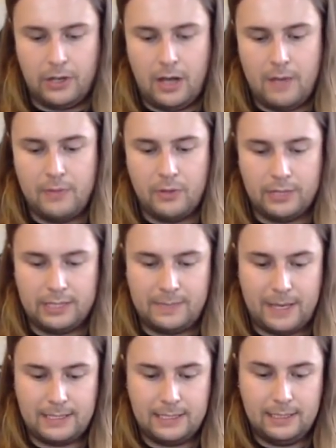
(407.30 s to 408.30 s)
I'm not
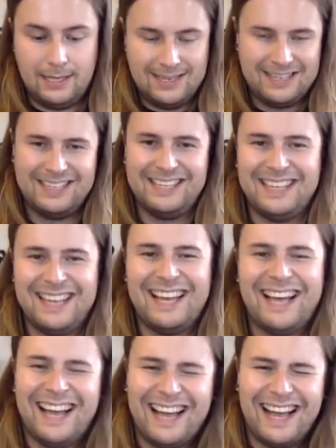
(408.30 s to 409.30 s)
expecting
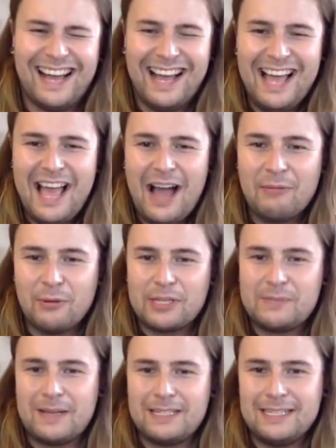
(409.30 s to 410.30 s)

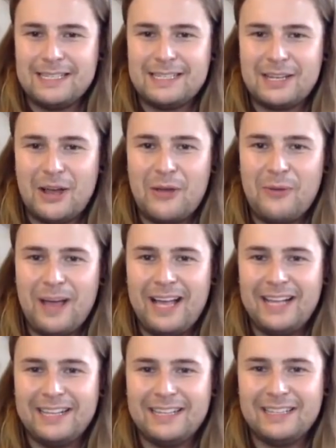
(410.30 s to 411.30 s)
this to go
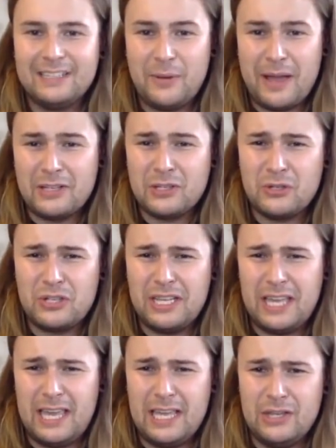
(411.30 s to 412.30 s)
well. You ate a dodgy
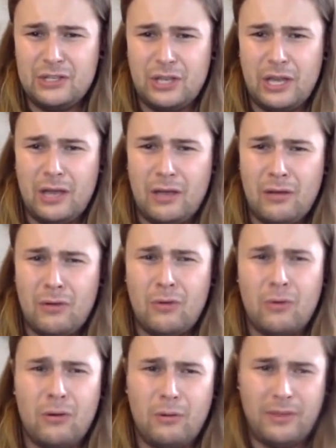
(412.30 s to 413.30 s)
quiche.
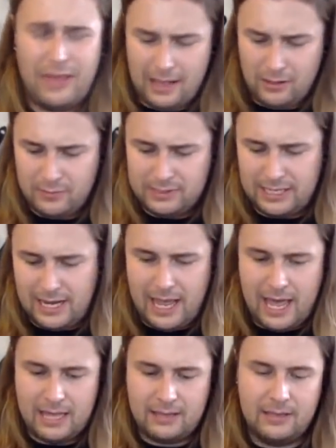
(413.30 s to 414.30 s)
Ew, what the hell was in
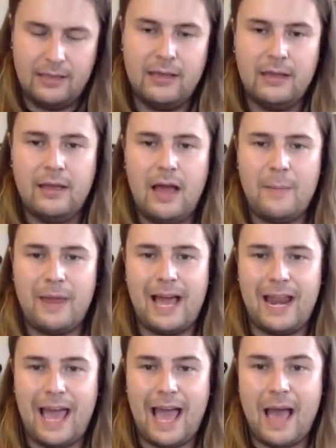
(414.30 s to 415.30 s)
it? I bet it
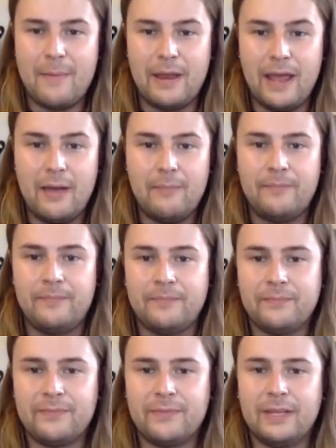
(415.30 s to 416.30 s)
had ham in it.
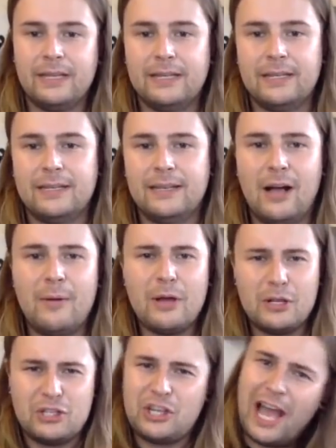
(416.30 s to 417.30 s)
Oh my
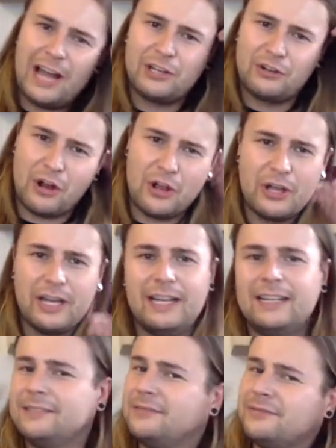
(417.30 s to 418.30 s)
God, Chad
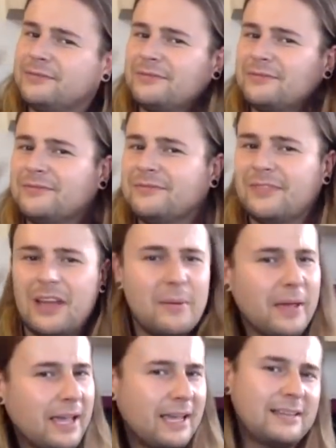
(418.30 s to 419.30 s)
Kroger. I
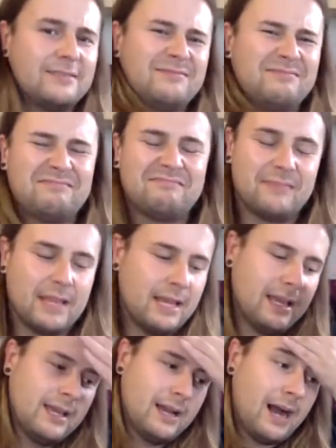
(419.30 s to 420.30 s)
mean,
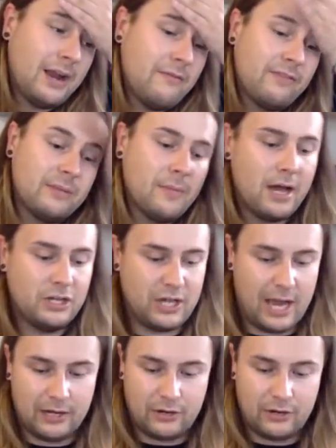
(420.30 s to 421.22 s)
I don't really mind Chad